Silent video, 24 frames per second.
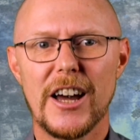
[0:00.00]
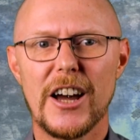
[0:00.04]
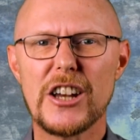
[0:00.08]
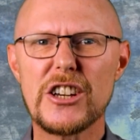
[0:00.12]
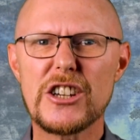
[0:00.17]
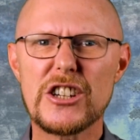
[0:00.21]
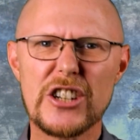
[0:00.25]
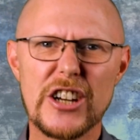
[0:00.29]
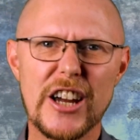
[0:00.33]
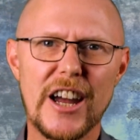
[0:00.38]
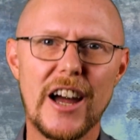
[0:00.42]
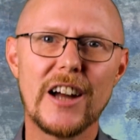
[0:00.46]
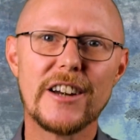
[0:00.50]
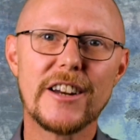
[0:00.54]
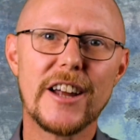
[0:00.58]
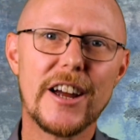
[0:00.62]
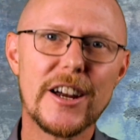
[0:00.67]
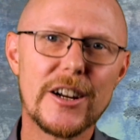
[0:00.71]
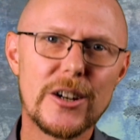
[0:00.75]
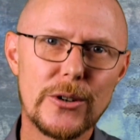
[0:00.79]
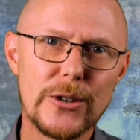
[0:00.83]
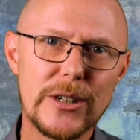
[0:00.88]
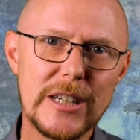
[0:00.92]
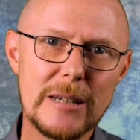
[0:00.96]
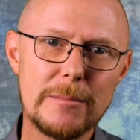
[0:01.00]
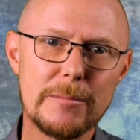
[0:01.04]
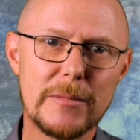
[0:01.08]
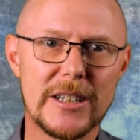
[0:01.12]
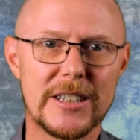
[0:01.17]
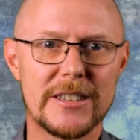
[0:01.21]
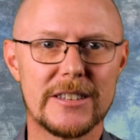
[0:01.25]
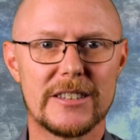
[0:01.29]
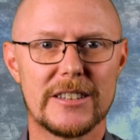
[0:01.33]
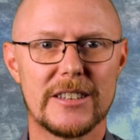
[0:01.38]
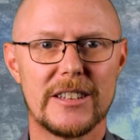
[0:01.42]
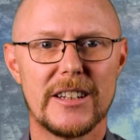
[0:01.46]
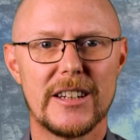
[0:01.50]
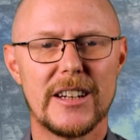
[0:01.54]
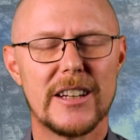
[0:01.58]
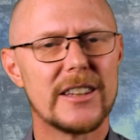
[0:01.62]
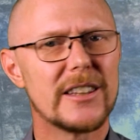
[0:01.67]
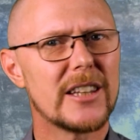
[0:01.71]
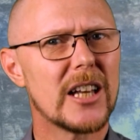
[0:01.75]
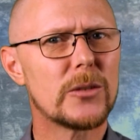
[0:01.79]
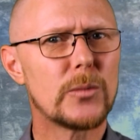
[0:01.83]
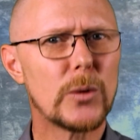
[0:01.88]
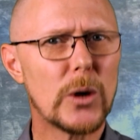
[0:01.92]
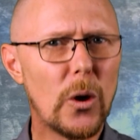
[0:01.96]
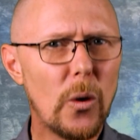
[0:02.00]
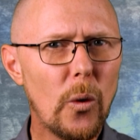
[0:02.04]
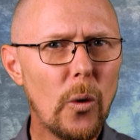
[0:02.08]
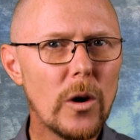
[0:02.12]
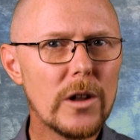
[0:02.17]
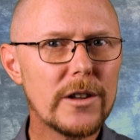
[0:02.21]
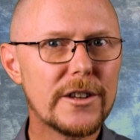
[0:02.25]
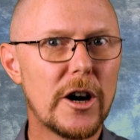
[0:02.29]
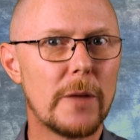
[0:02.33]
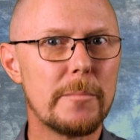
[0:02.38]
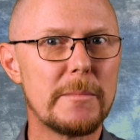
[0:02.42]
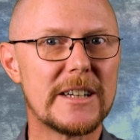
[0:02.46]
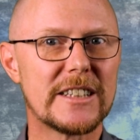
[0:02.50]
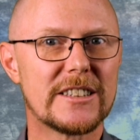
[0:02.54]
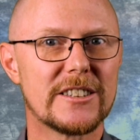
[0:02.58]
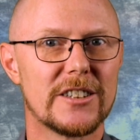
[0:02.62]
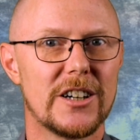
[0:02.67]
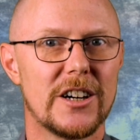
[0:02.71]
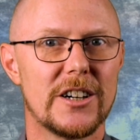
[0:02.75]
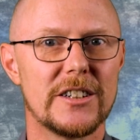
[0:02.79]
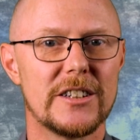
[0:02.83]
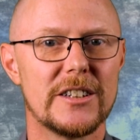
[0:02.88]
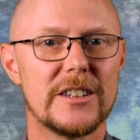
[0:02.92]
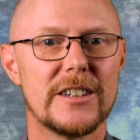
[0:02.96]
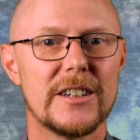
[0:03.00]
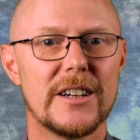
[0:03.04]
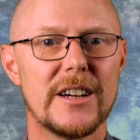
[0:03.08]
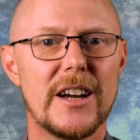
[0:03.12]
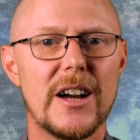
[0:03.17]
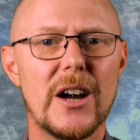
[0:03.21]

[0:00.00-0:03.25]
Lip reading: a shared agreement that we all commit on,